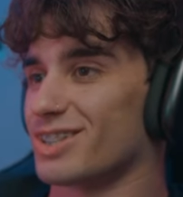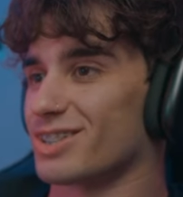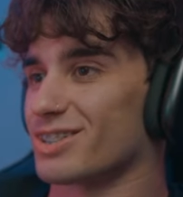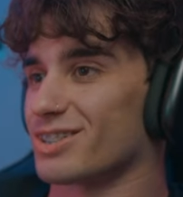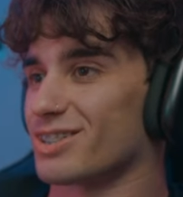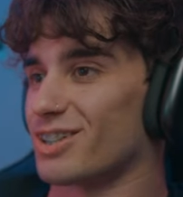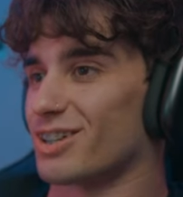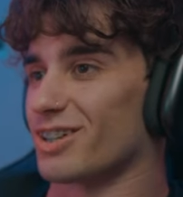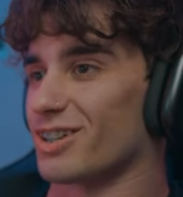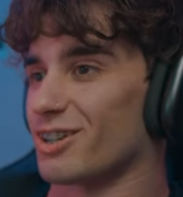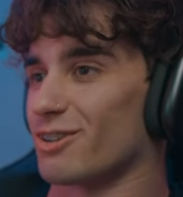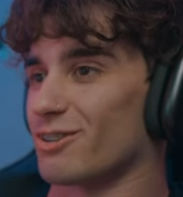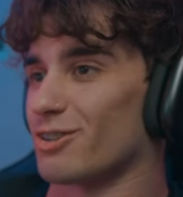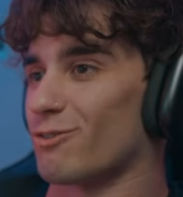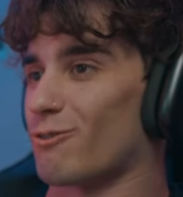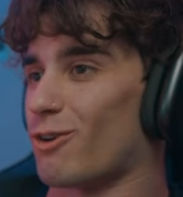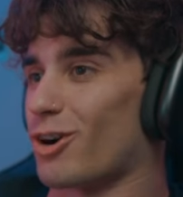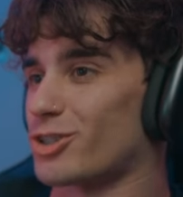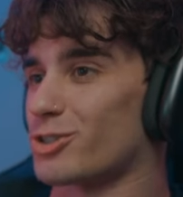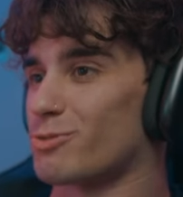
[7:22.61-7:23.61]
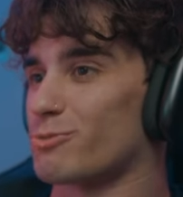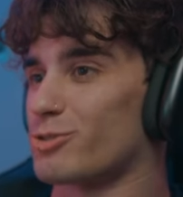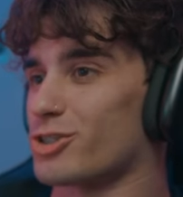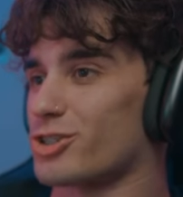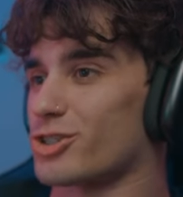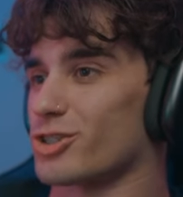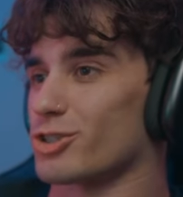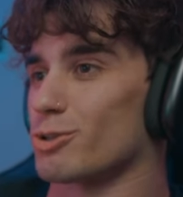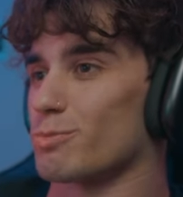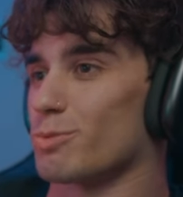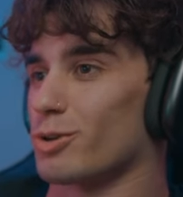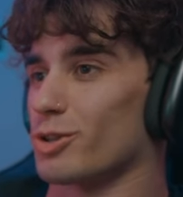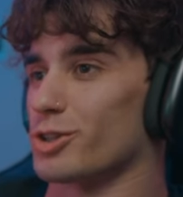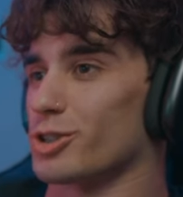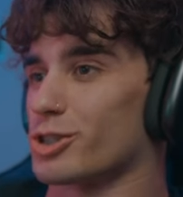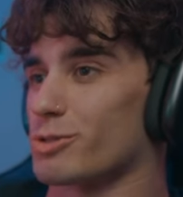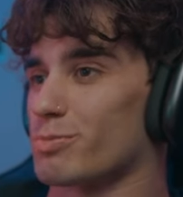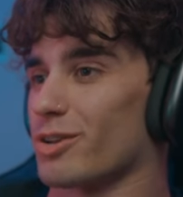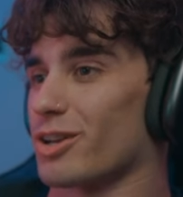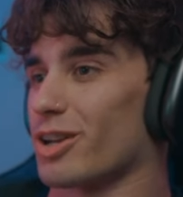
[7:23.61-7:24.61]
Okay, watch him just slip on the
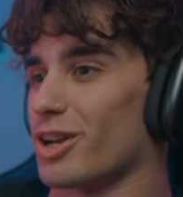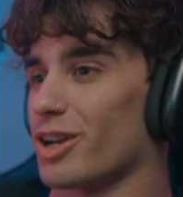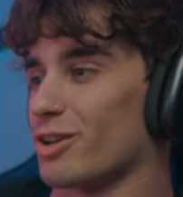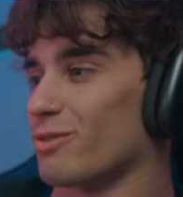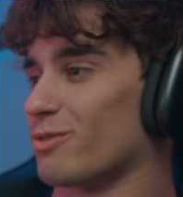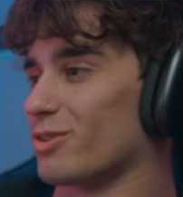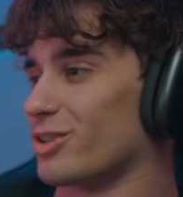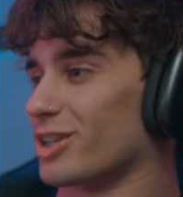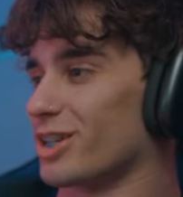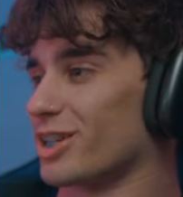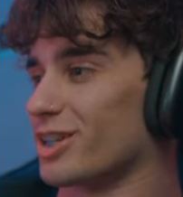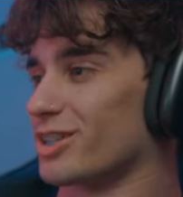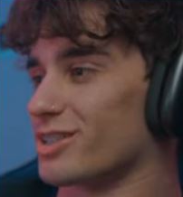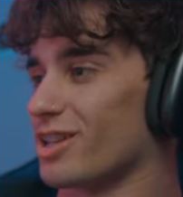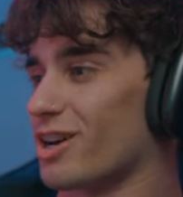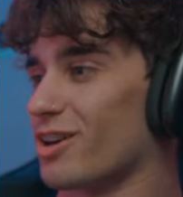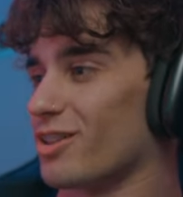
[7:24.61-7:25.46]
spaghetti when he gets down there.